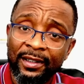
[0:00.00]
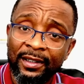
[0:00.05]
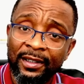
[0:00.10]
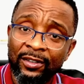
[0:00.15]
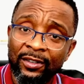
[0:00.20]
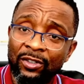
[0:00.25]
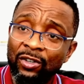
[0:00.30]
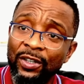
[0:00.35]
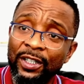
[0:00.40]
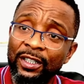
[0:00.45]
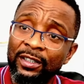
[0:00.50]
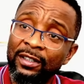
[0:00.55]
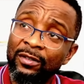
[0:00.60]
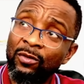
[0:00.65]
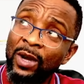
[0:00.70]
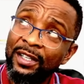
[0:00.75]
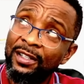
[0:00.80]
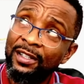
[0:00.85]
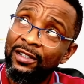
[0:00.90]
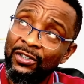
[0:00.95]
Sorry, the
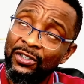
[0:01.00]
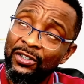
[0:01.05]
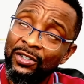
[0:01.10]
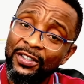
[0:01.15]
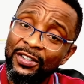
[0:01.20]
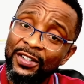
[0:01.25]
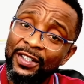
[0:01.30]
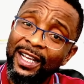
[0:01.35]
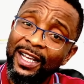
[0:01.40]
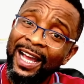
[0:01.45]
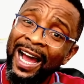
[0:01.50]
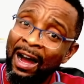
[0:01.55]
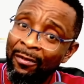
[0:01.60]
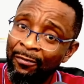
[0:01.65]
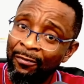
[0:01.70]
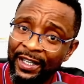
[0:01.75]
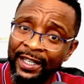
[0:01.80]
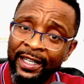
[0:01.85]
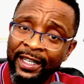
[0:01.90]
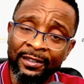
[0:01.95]
West does not see
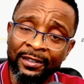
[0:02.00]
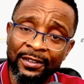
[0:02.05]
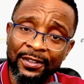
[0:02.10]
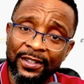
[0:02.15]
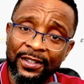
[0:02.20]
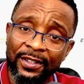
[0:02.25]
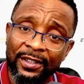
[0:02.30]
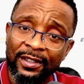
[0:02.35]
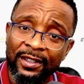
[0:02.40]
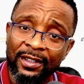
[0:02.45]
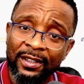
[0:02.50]
Africans.